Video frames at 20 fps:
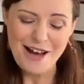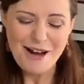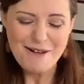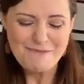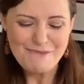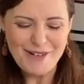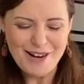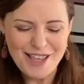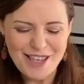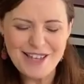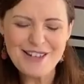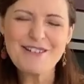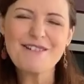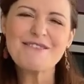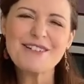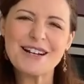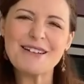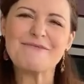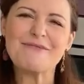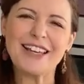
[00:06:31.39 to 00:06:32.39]
but you know
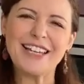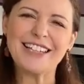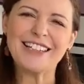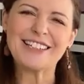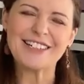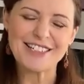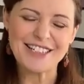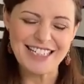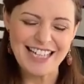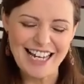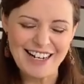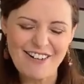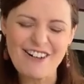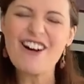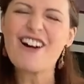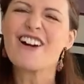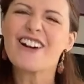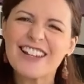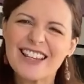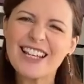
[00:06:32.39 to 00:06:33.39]
what I mean, just that
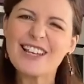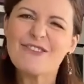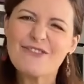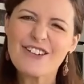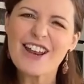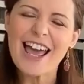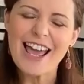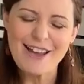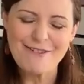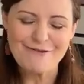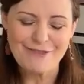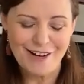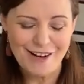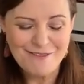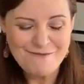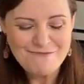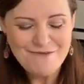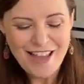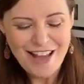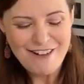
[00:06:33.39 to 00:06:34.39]
earthy flavour
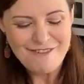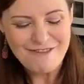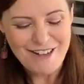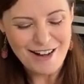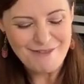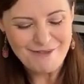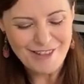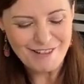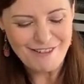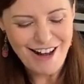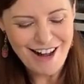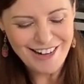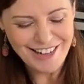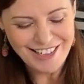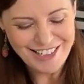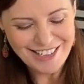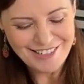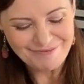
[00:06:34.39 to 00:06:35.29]
from the rocket.